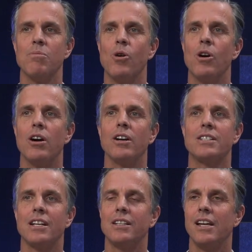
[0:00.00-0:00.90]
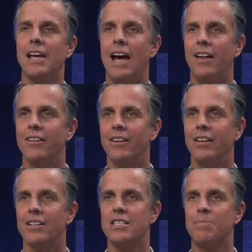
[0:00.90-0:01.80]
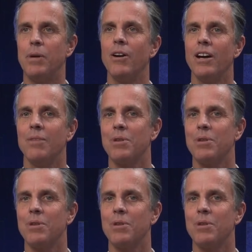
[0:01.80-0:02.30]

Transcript: or more are suddenly gathered in the spirit